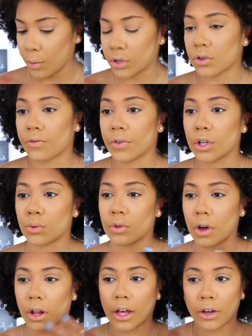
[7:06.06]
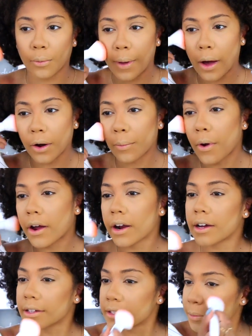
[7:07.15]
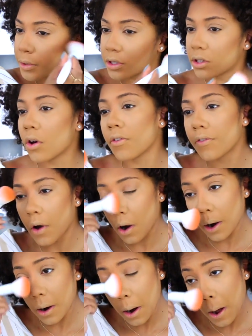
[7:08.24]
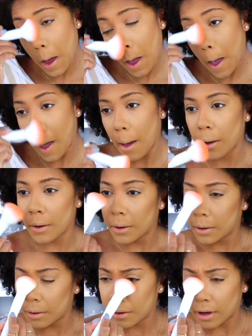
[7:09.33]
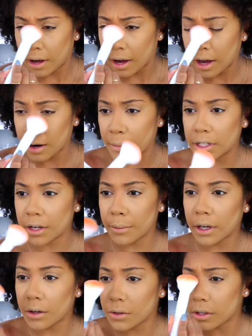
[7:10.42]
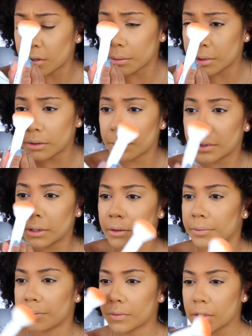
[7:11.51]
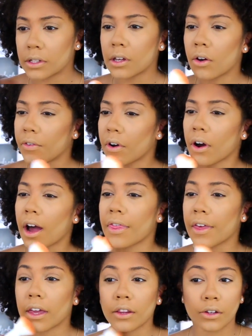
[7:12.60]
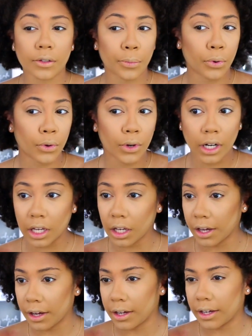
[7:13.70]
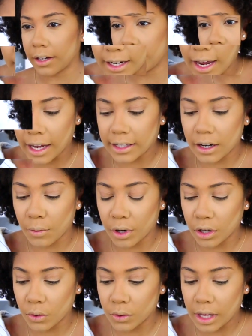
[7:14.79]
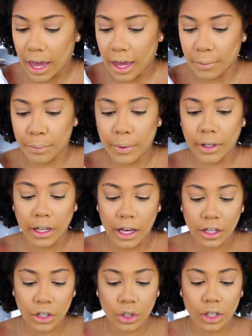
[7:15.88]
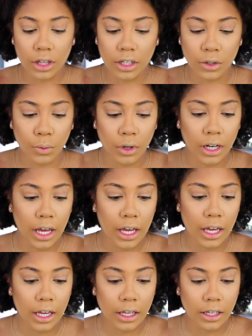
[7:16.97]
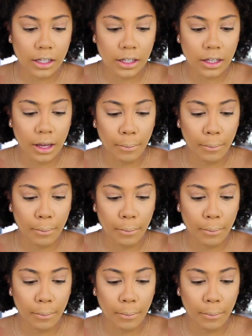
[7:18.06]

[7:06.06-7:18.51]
once you're finished with all like your powder products. But so far, I kind of messed up my nose a little bit, but so far I think it looks pretty good. Next, I want to use a blush. This one is